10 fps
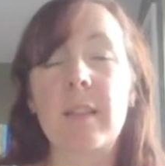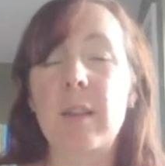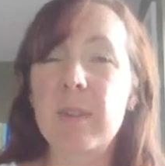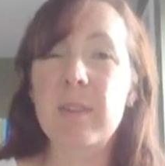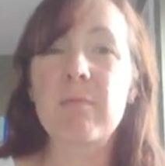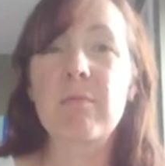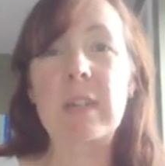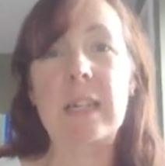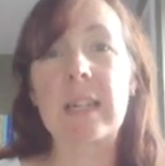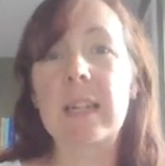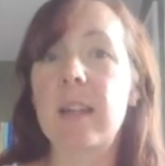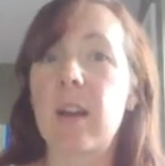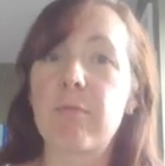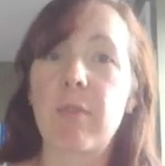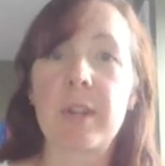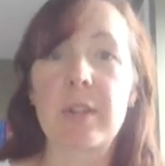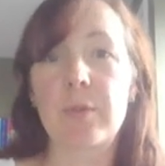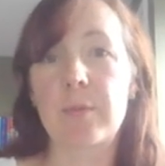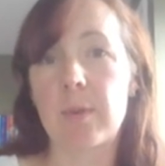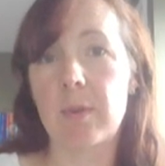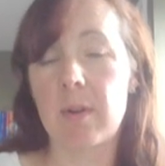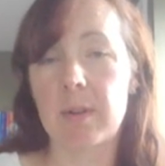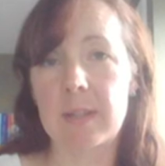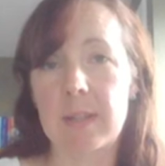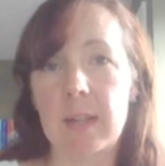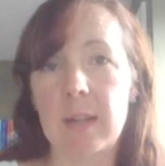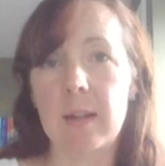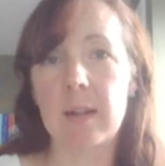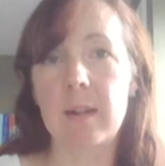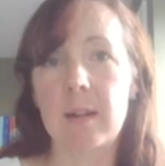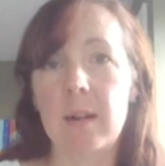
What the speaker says: There isn't really a right or wrong answer here.